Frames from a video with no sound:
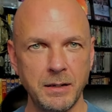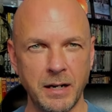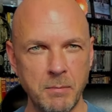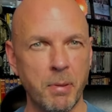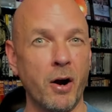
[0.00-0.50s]
and
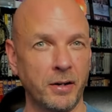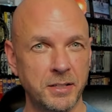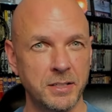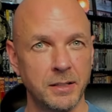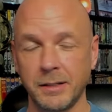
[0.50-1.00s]
he
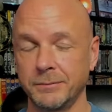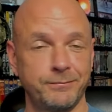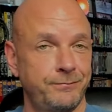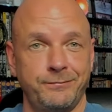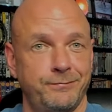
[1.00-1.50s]
barks.
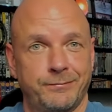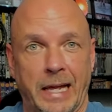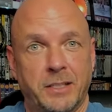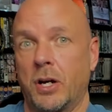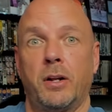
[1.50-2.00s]

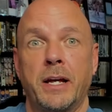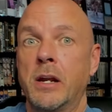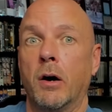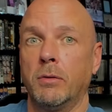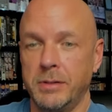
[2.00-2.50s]
That's all I
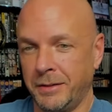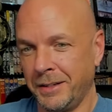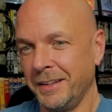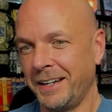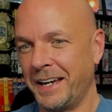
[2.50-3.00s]
know.
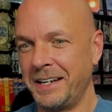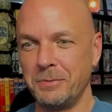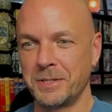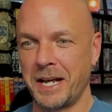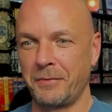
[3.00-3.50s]
And he
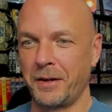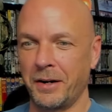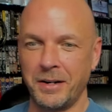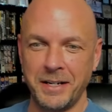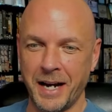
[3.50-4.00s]
was out
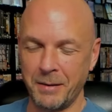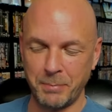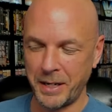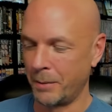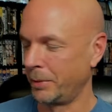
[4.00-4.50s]
there. He got
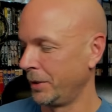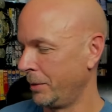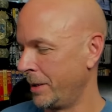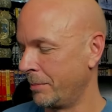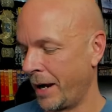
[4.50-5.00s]
beat up a little
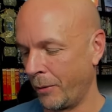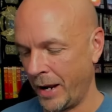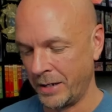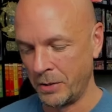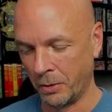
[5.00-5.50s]
bit by
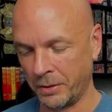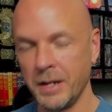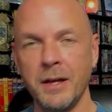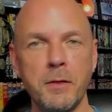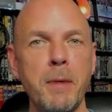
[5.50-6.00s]
Randy Orton.
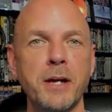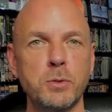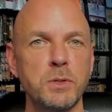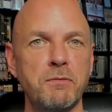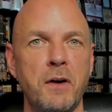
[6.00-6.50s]
The match
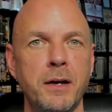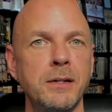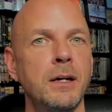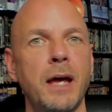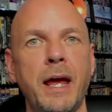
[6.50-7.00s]
was fun,
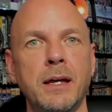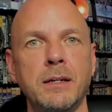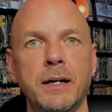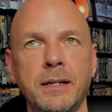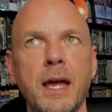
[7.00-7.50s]
and
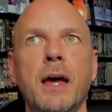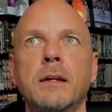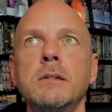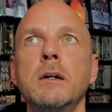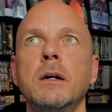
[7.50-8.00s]

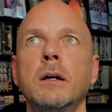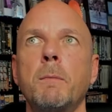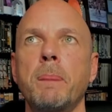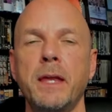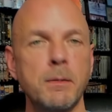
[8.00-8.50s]
again,
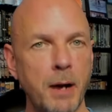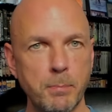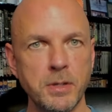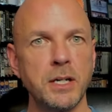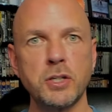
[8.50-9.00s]
in my
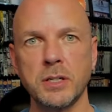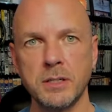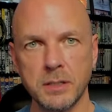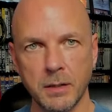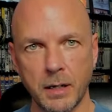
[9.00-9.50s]
predictions,